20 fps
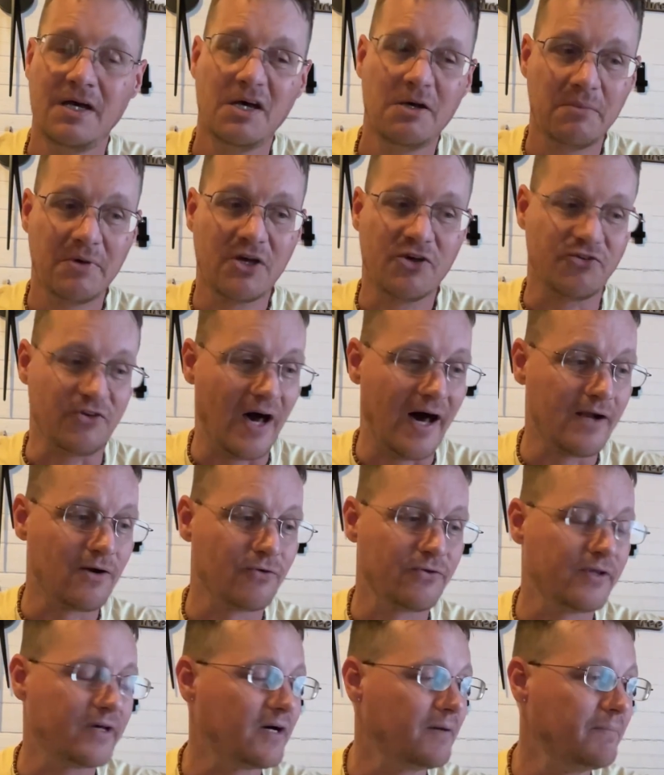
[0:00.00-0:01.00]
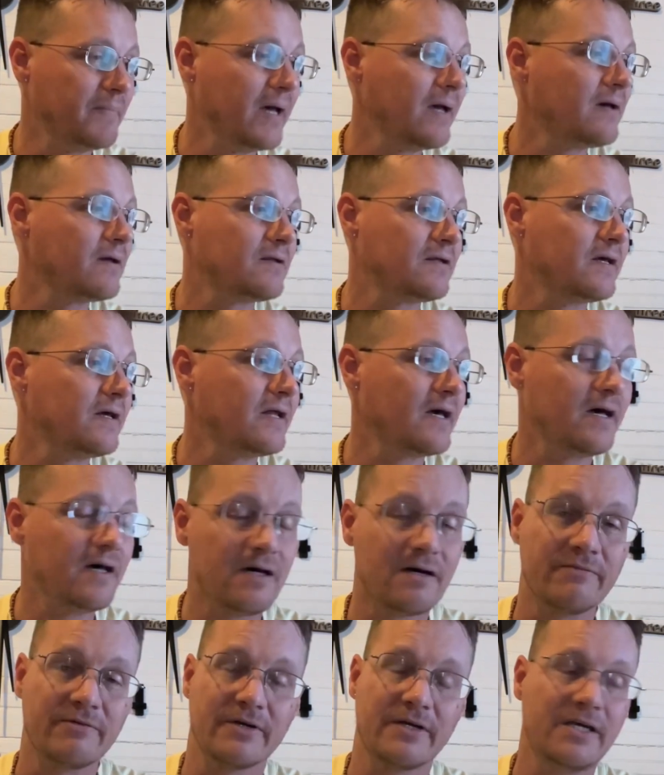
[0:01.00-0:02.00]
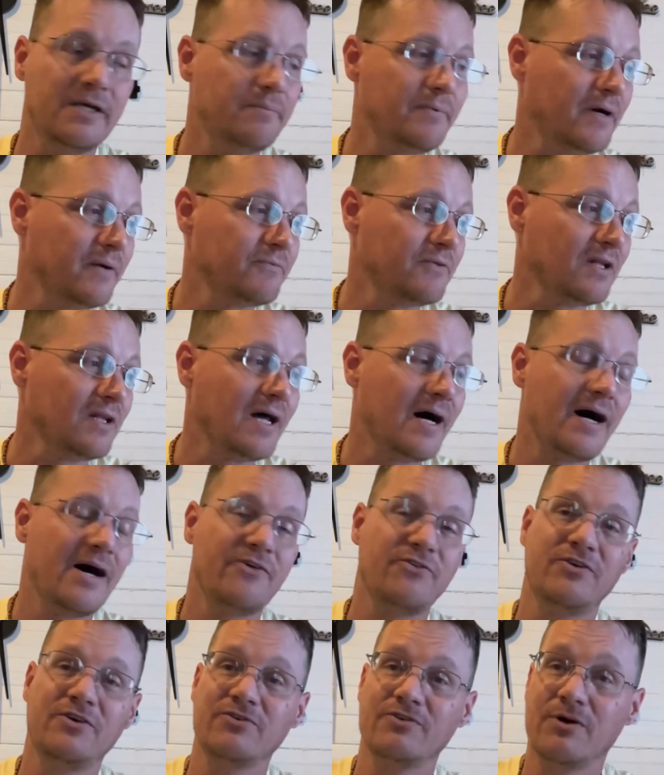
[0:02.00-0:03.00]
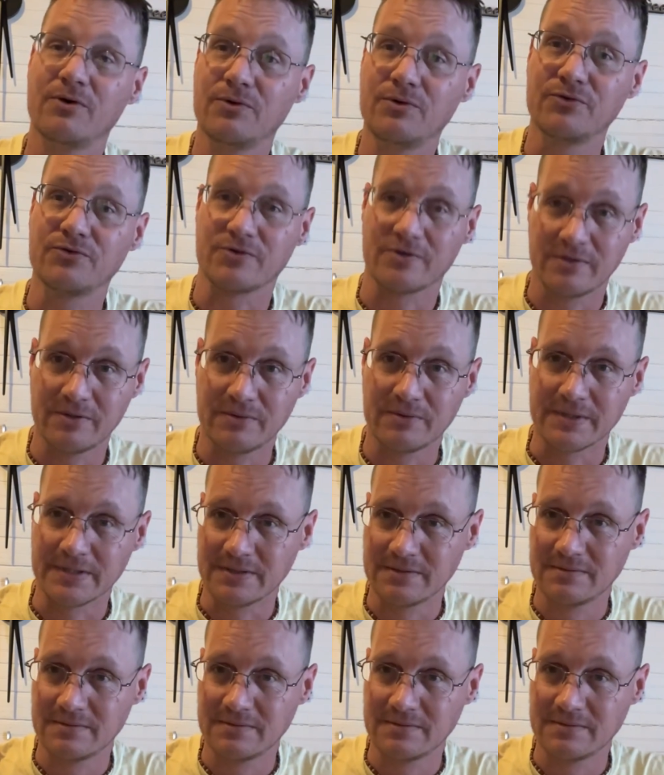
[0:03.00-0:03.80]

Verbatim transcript: because I don't think a man could ever keep up the lies these hoes are doing.